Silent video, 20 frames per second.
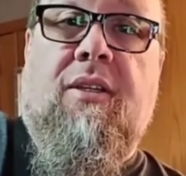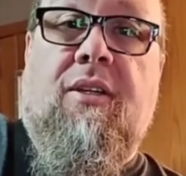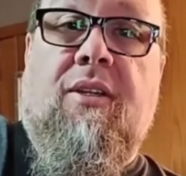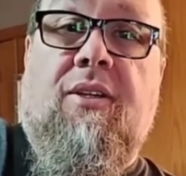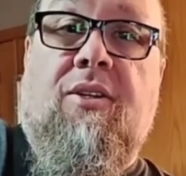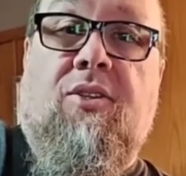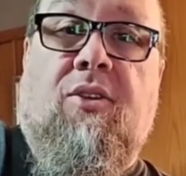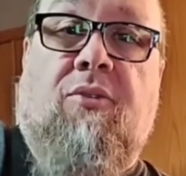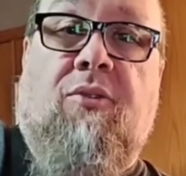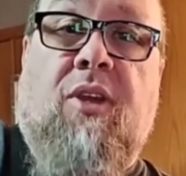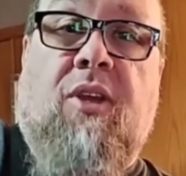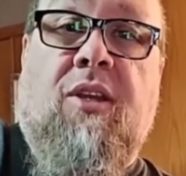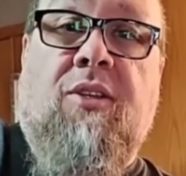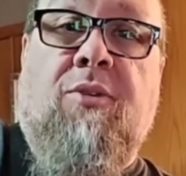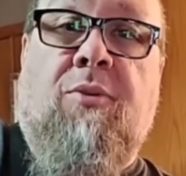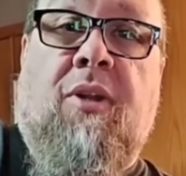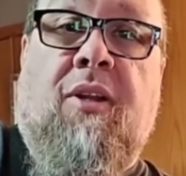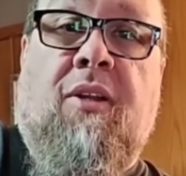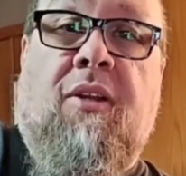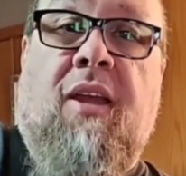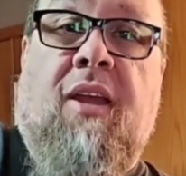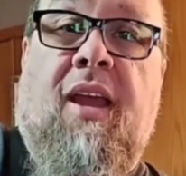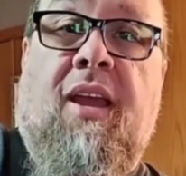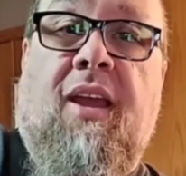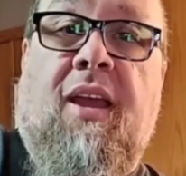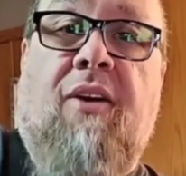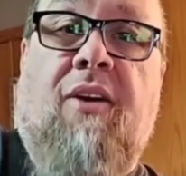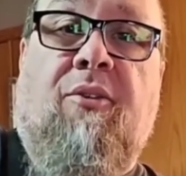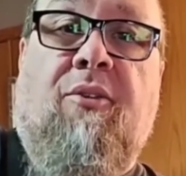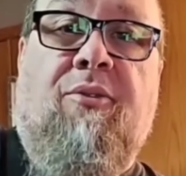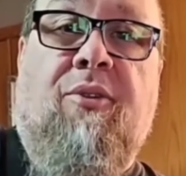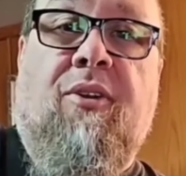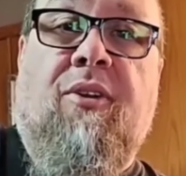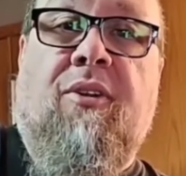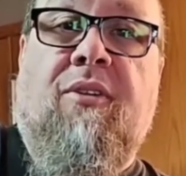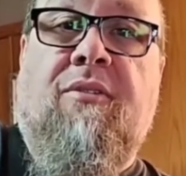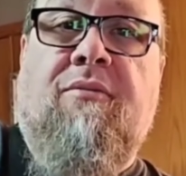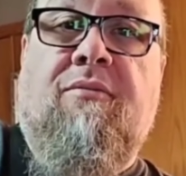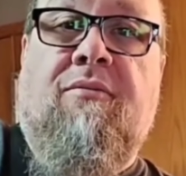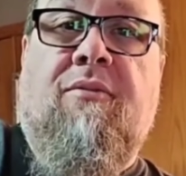So if you guys want to hang out
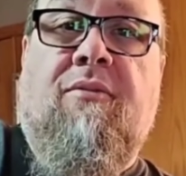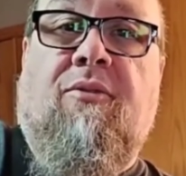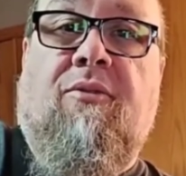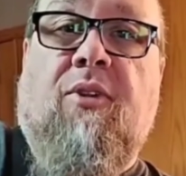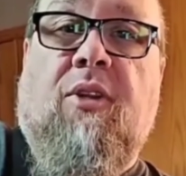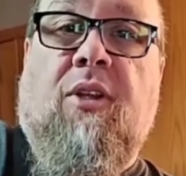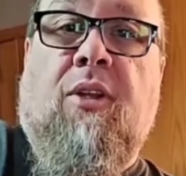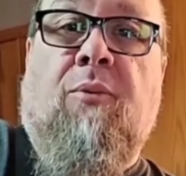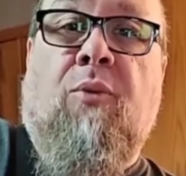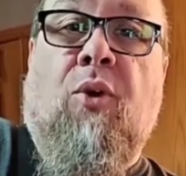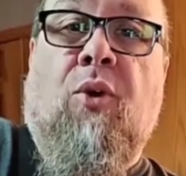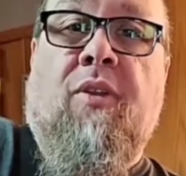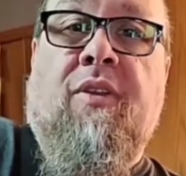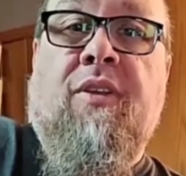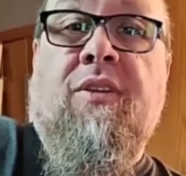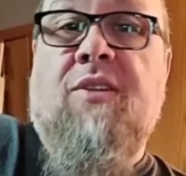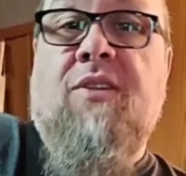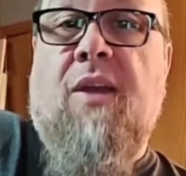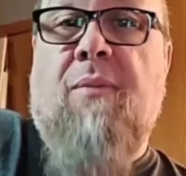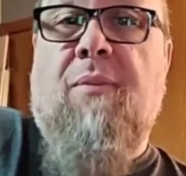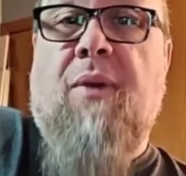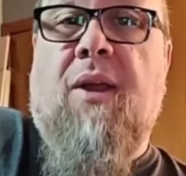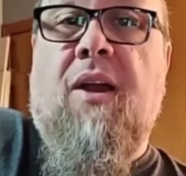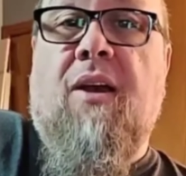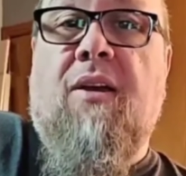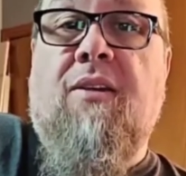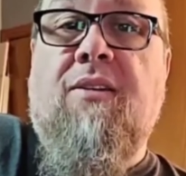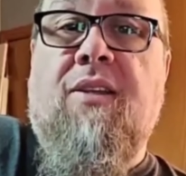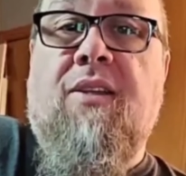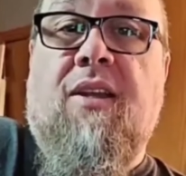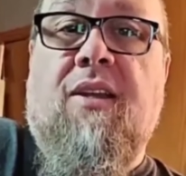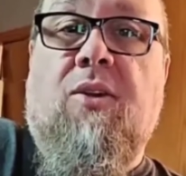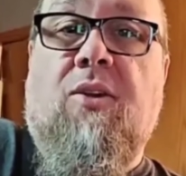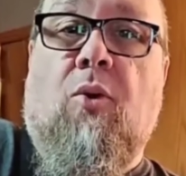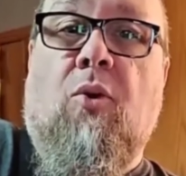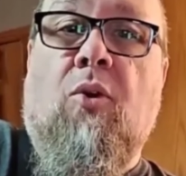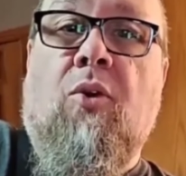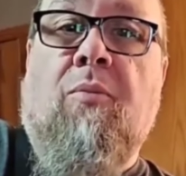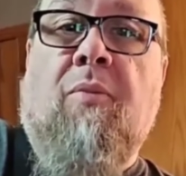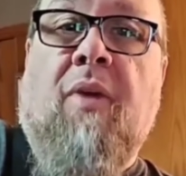for a little more of this type of content
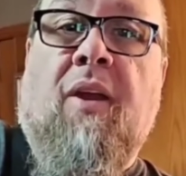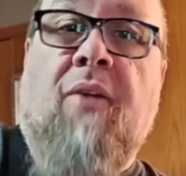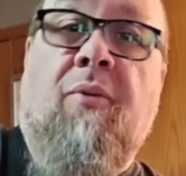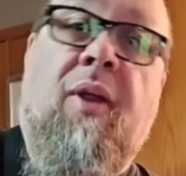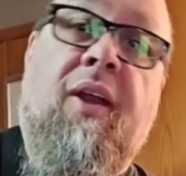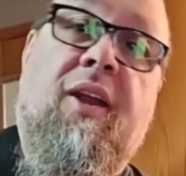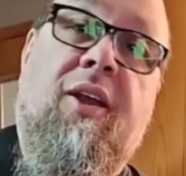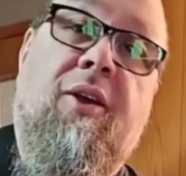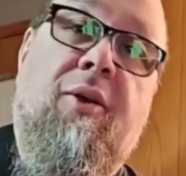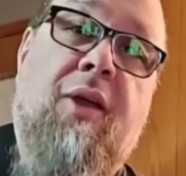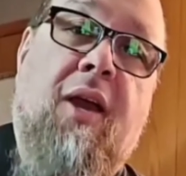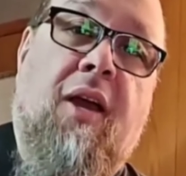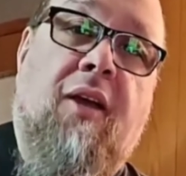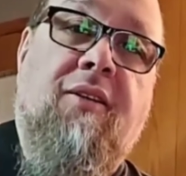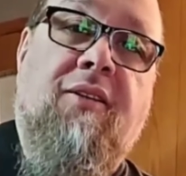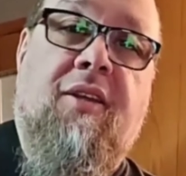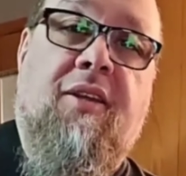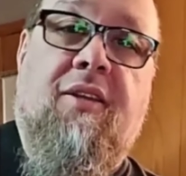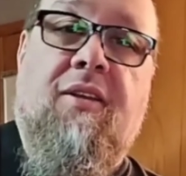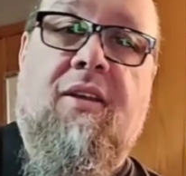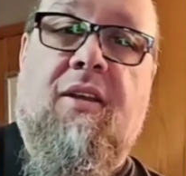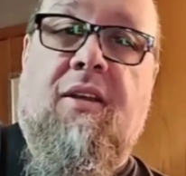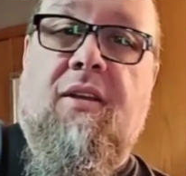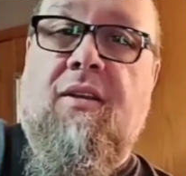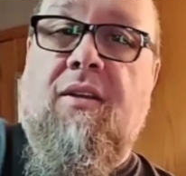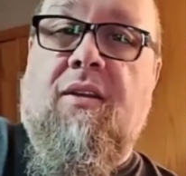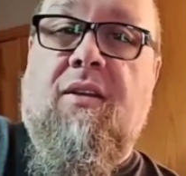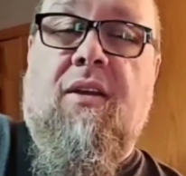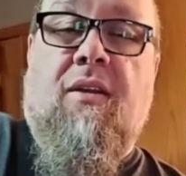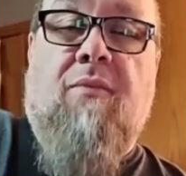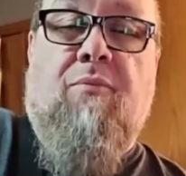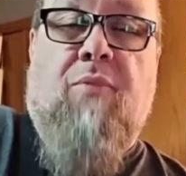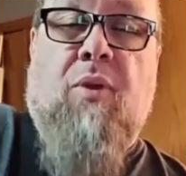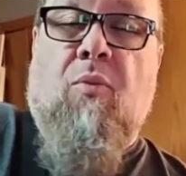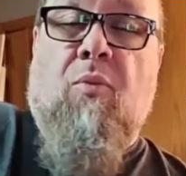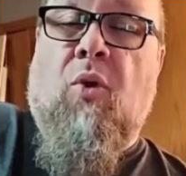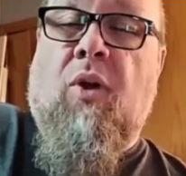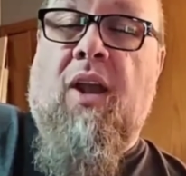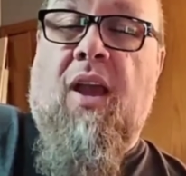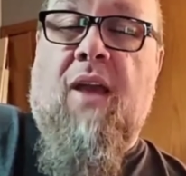or my radio content, be
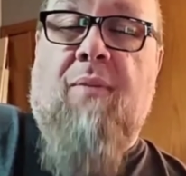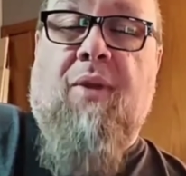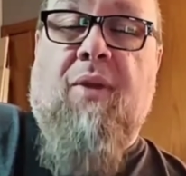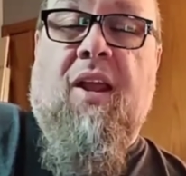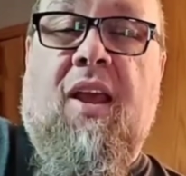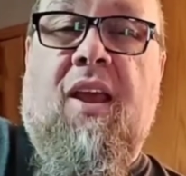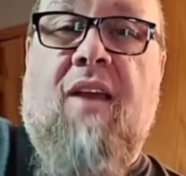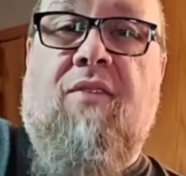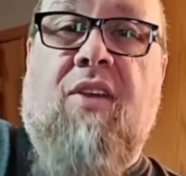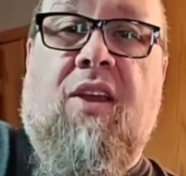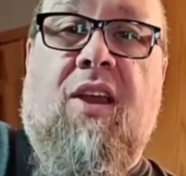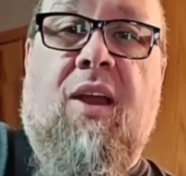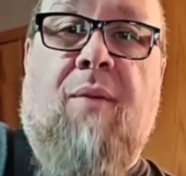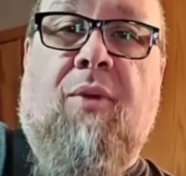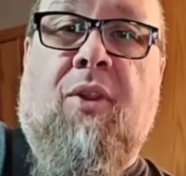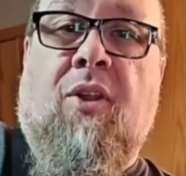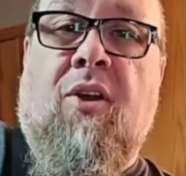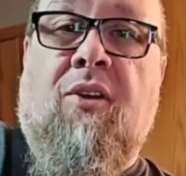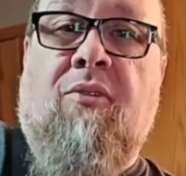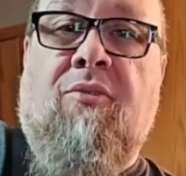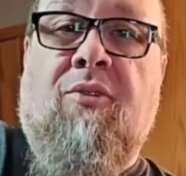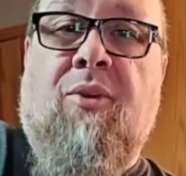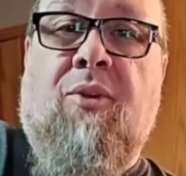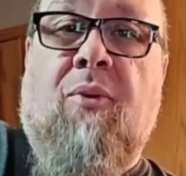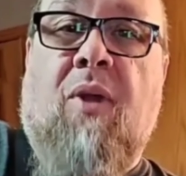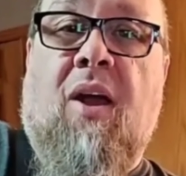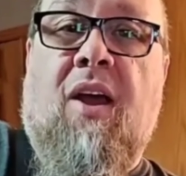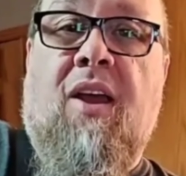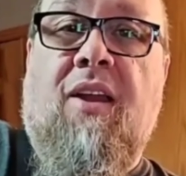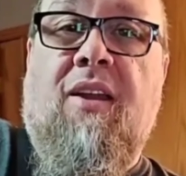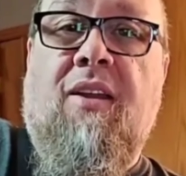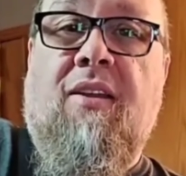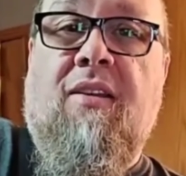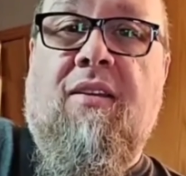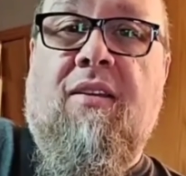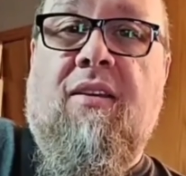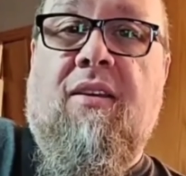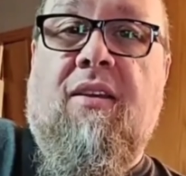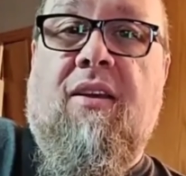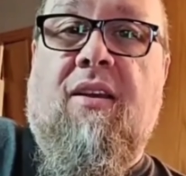more than happy to you come along for the ride.
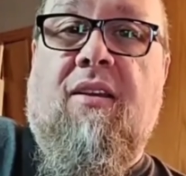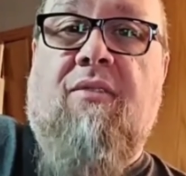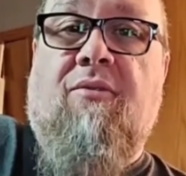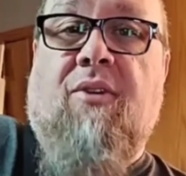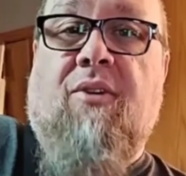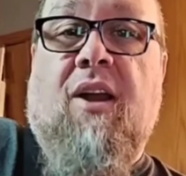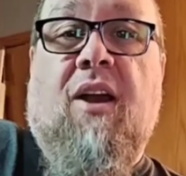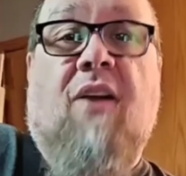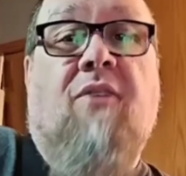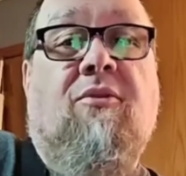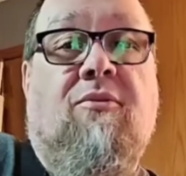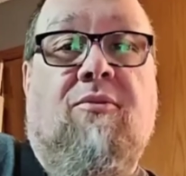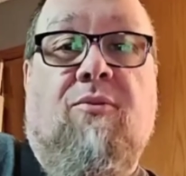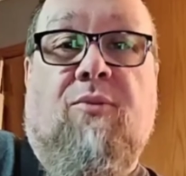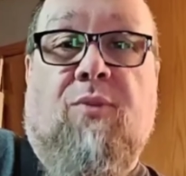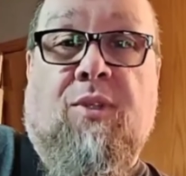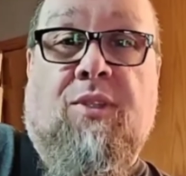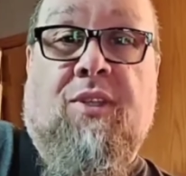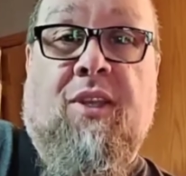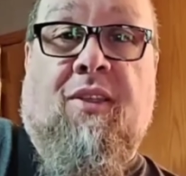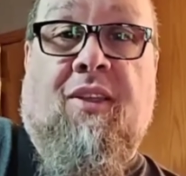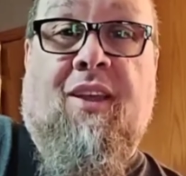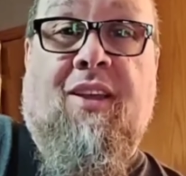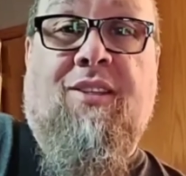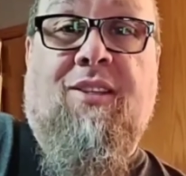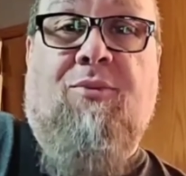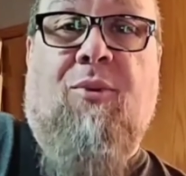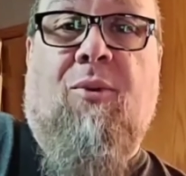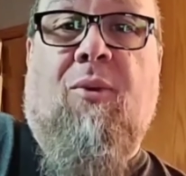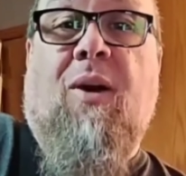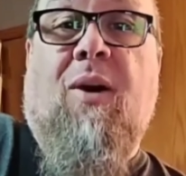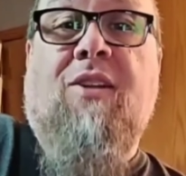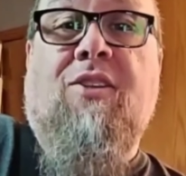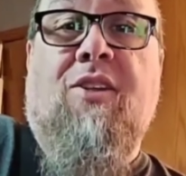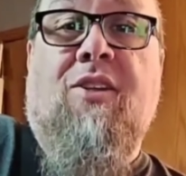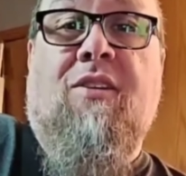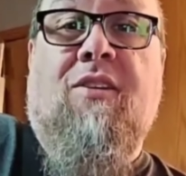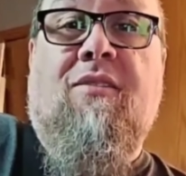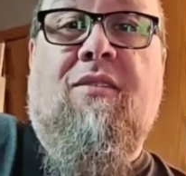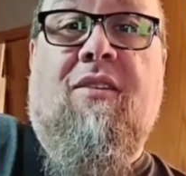For now, we'll say thanks for
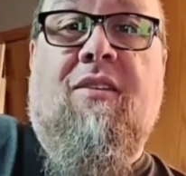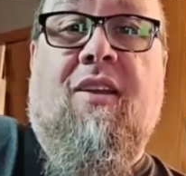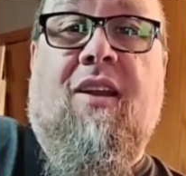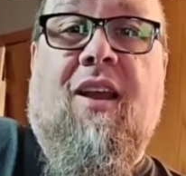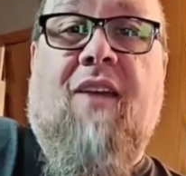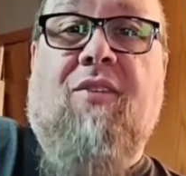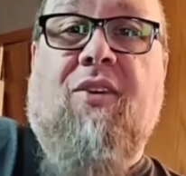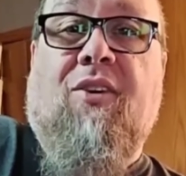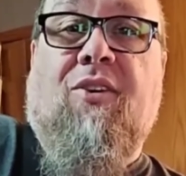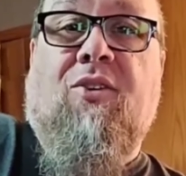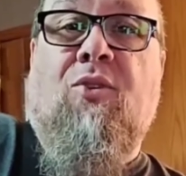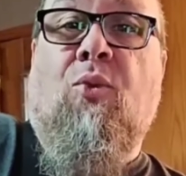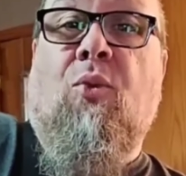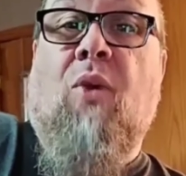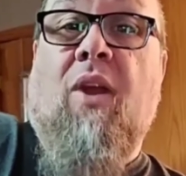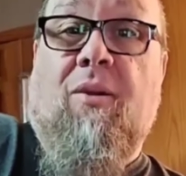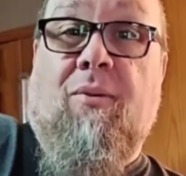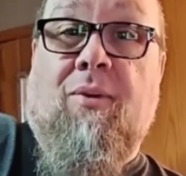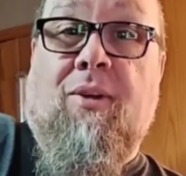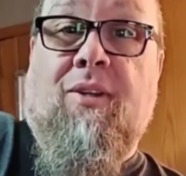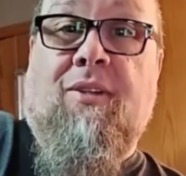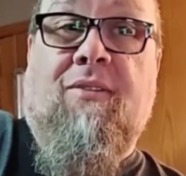watching. Have a great one.